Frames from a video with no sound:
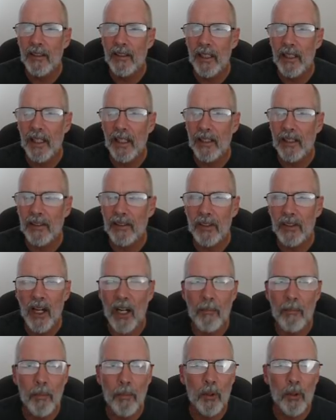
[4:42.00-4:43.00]
the
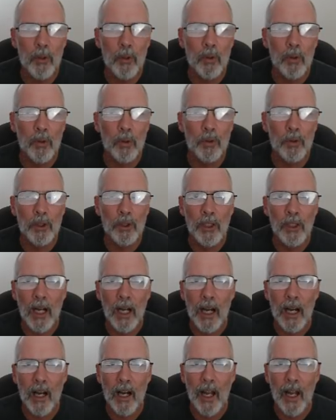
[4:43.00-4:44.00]
examples
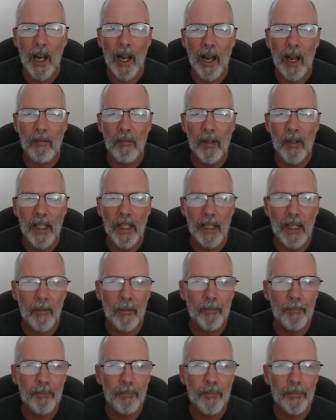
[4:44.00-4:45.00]
that I have
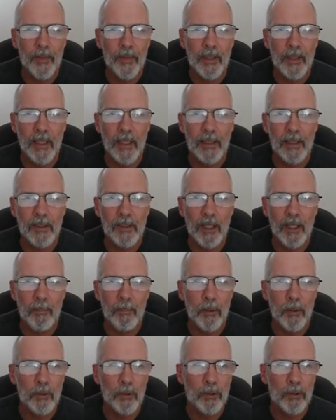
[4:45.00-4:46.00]
here. The
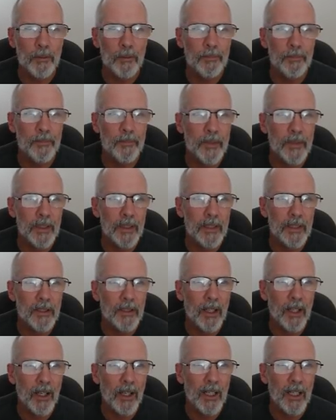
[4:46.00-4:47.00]
examples.
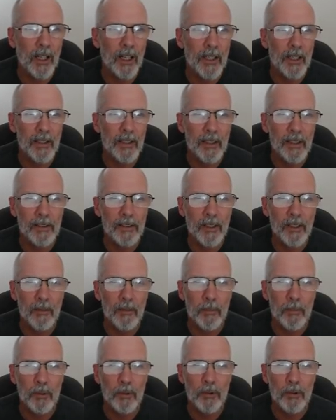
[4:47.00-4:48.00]
Let's highlight the
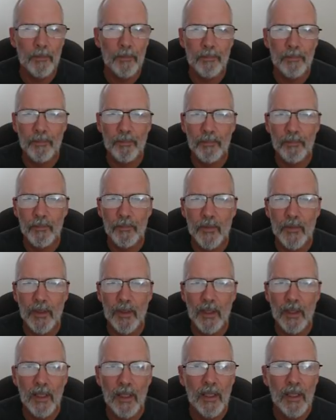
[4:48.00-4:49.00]
examples.
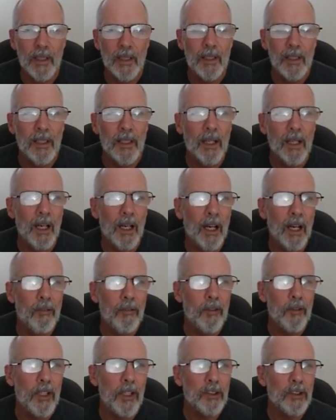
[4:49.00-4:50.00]

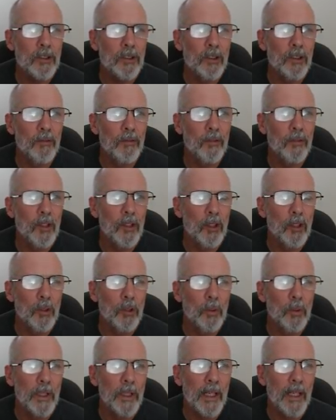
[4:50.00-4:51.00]
First of
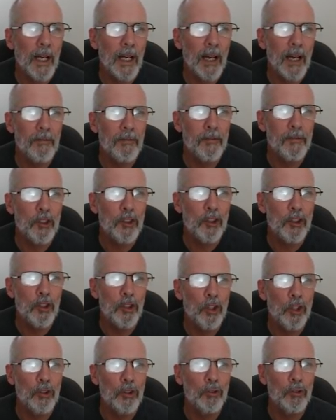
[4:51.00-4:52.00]
all, we have
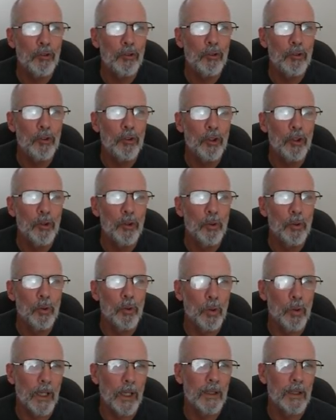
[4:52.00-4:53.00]
should
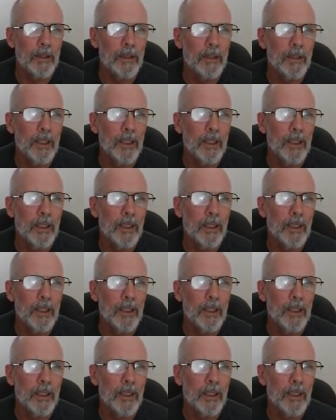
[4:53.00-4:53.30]
do.